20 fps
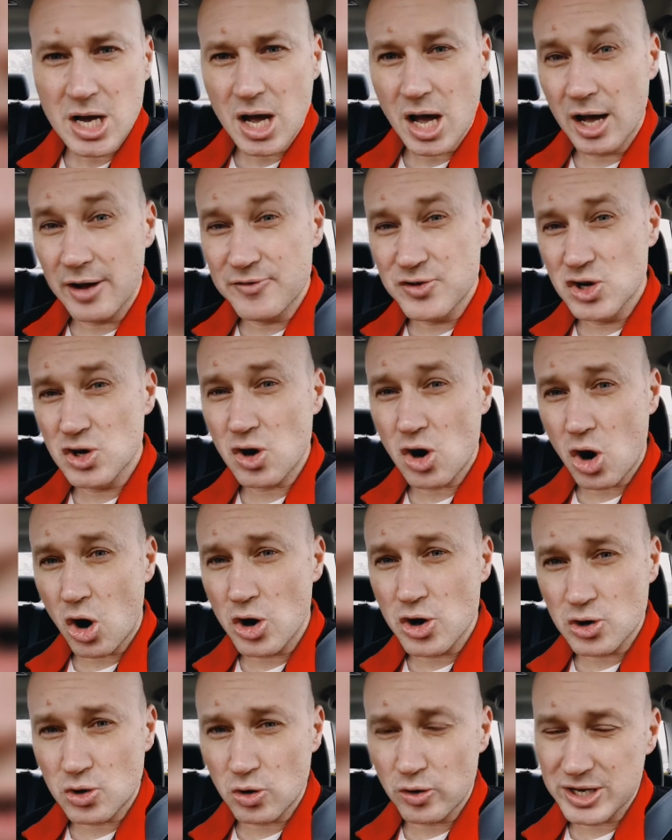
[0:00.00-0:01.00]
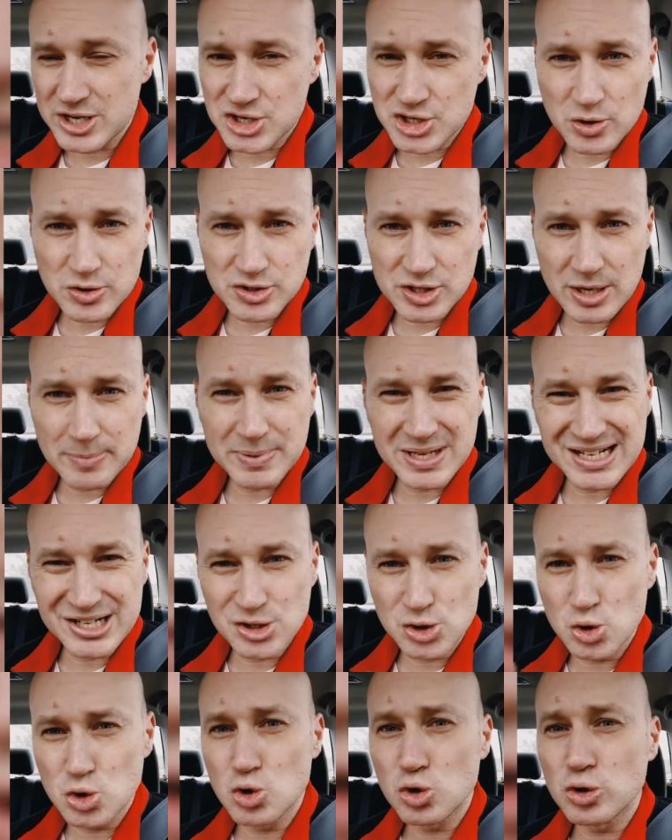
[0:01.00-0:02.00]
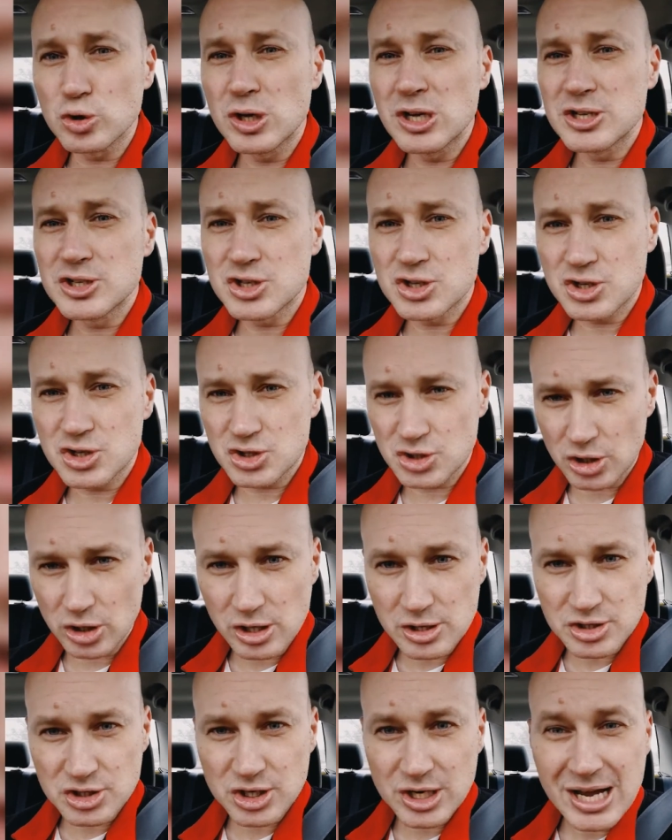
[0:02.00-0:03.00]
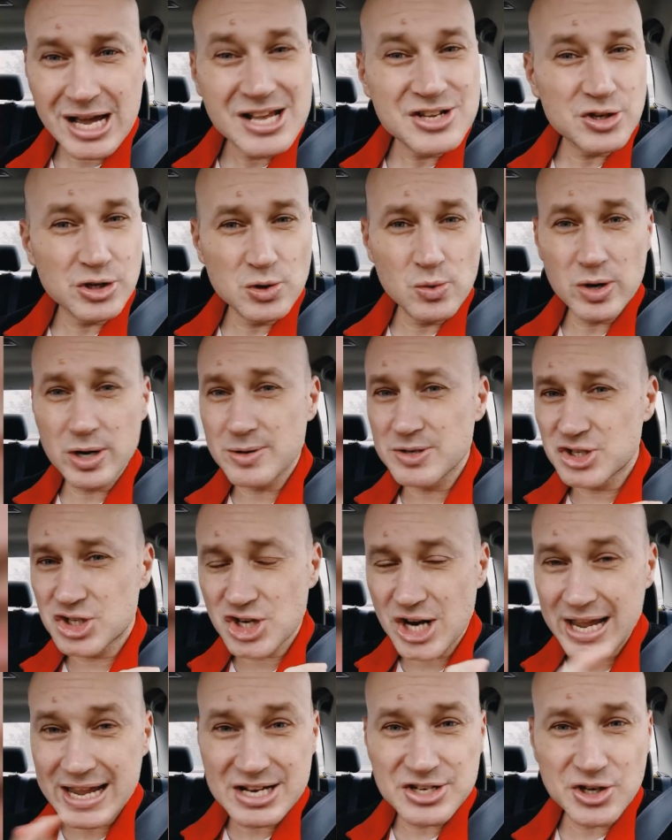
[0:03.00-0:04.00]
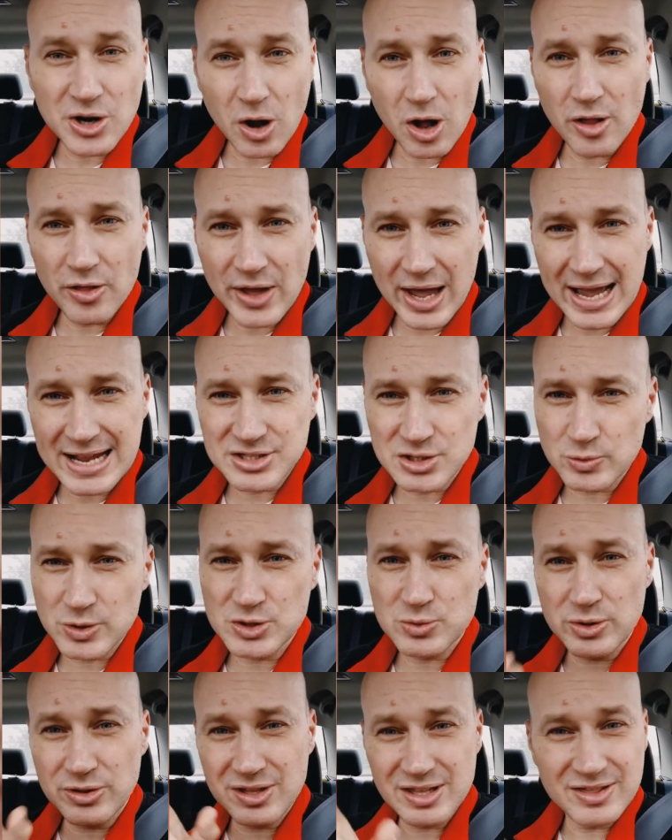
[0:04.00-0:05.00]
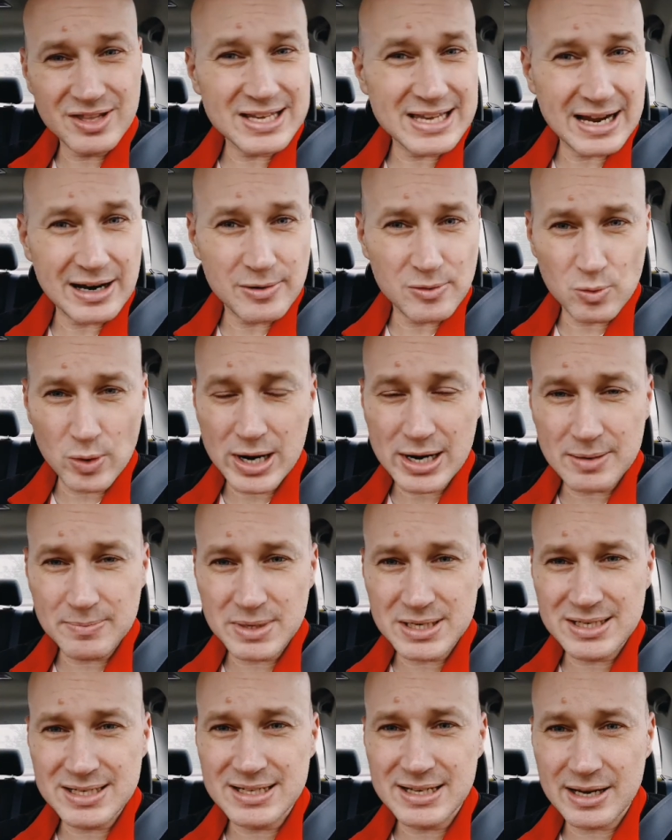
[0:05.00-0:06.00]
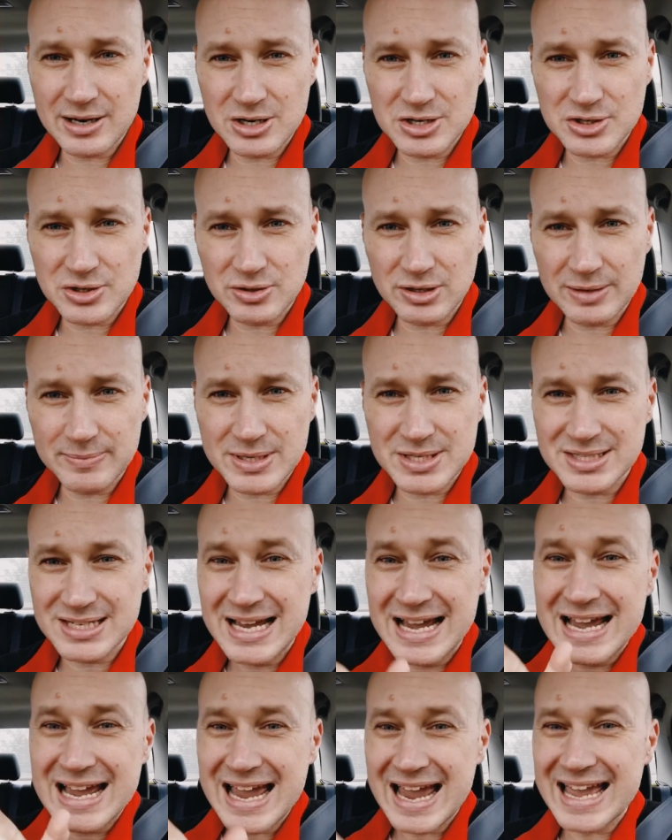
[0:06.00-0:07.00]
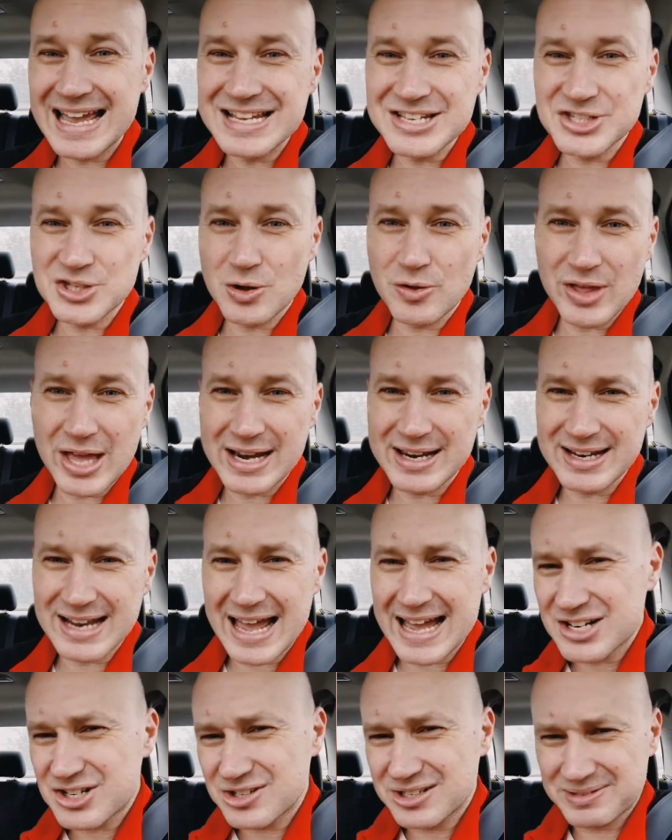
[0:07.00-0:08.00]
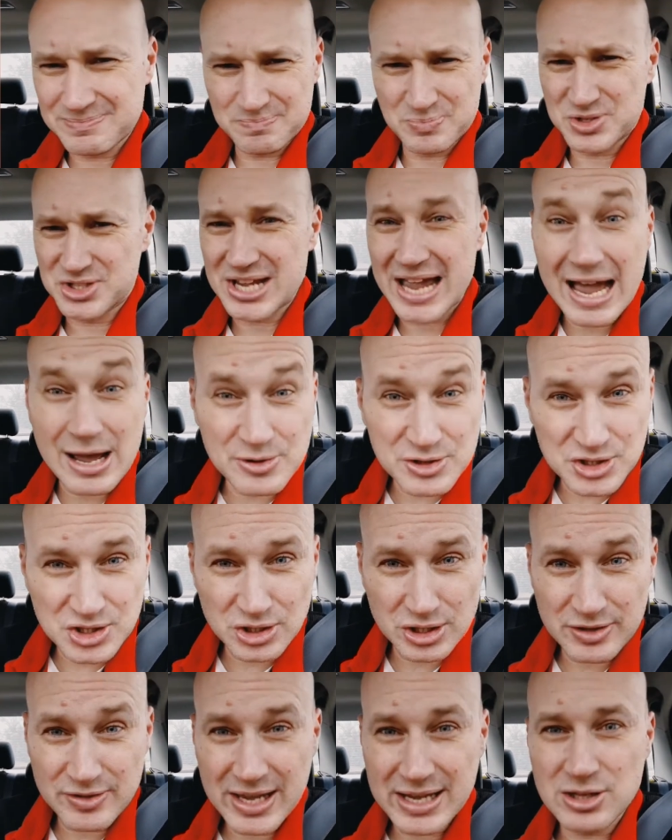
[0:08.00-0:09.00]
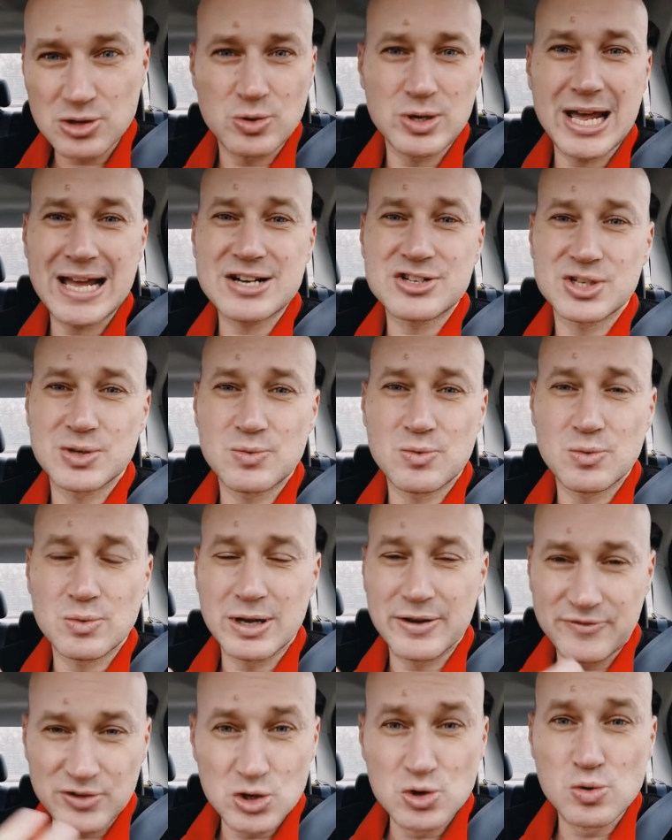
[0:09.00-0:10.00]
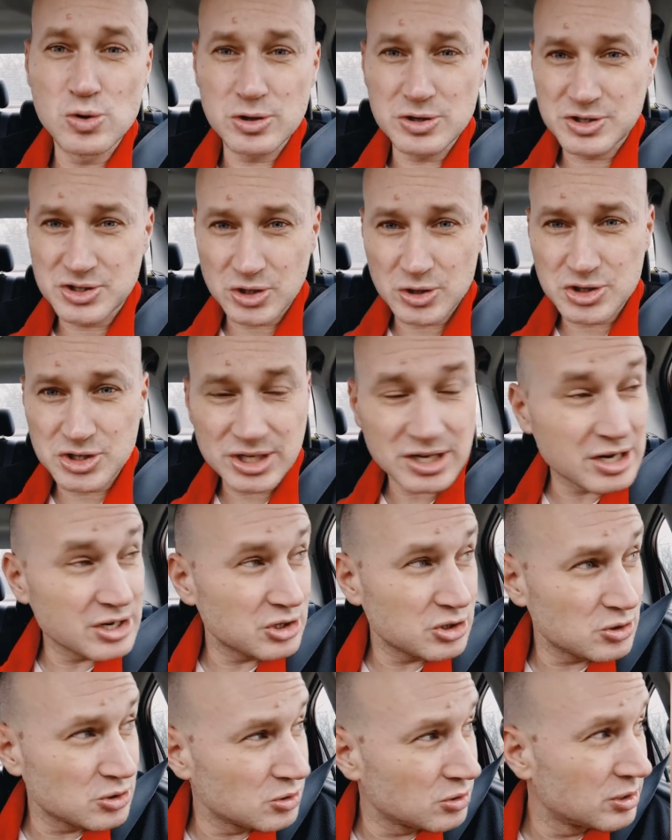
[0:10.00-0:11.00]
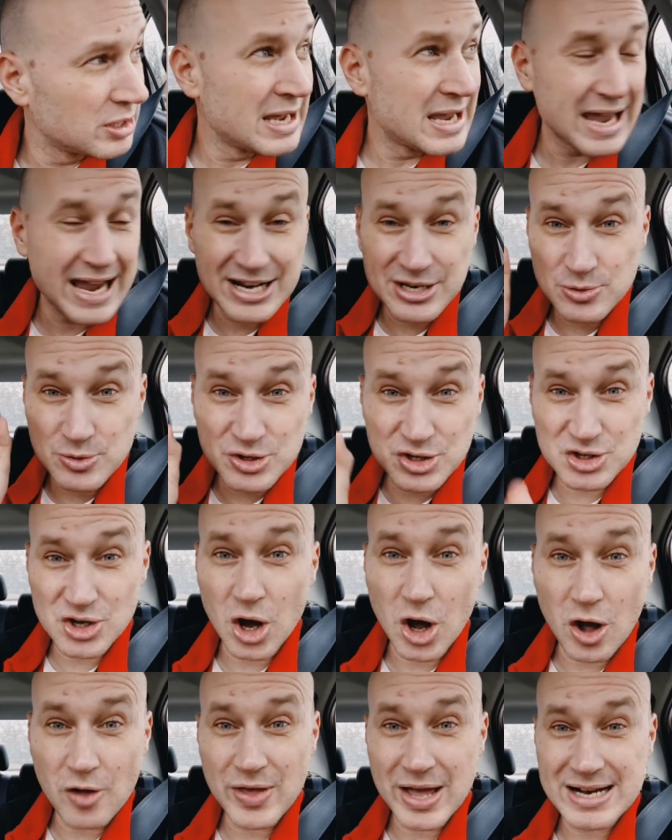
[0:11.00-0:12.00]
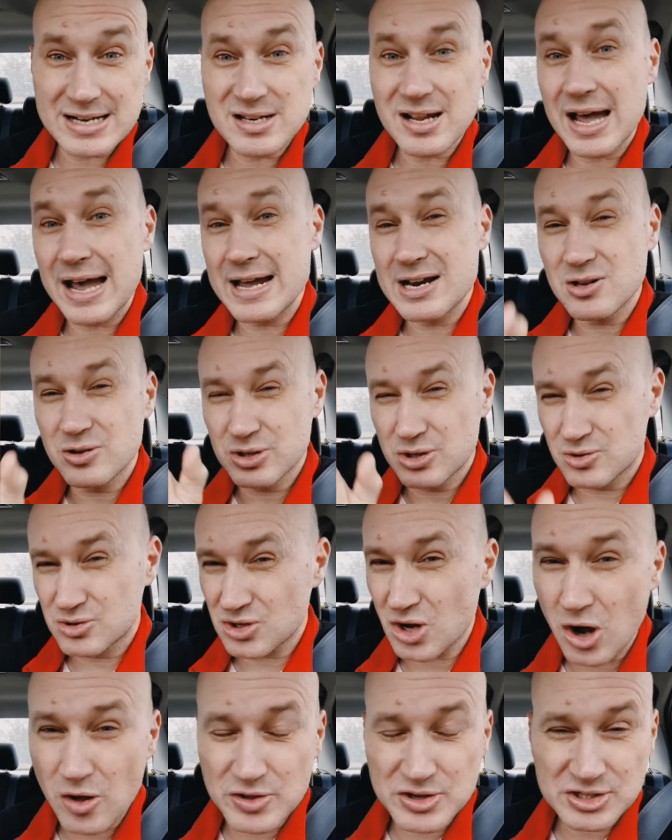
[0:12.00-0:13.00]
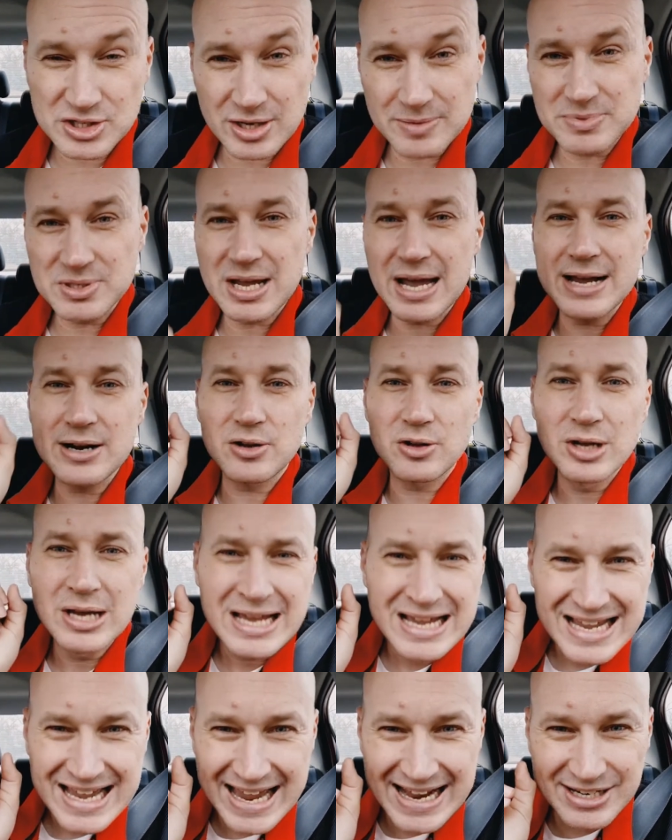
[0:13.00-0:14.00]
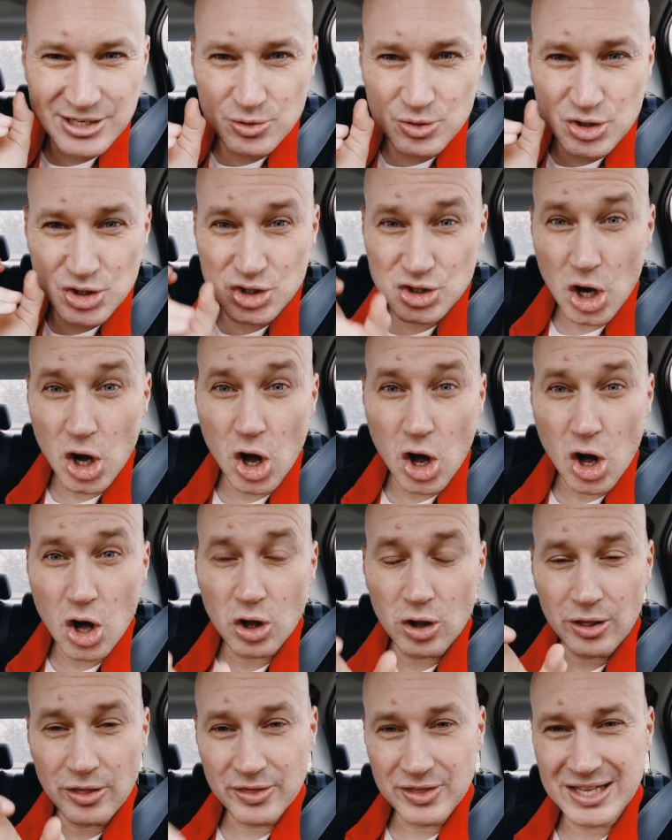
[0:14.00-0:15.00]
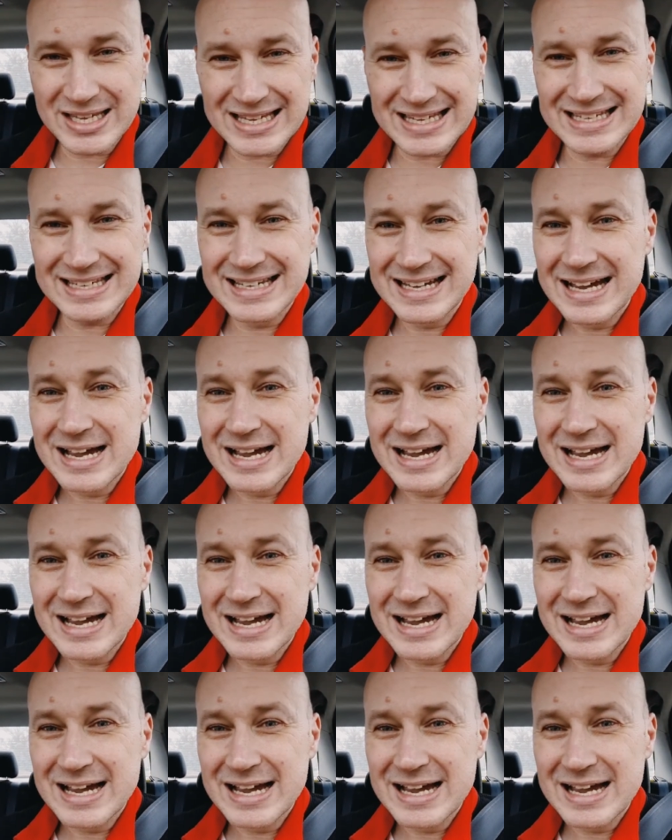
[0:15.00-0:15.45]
of your article that shows up in Google search. So you want to change all that so it's within the recommended character limits, and so that it actually sounds good, that you would actually, if you were searching on Google and you saw that title, you saw the subtitle, and you saw the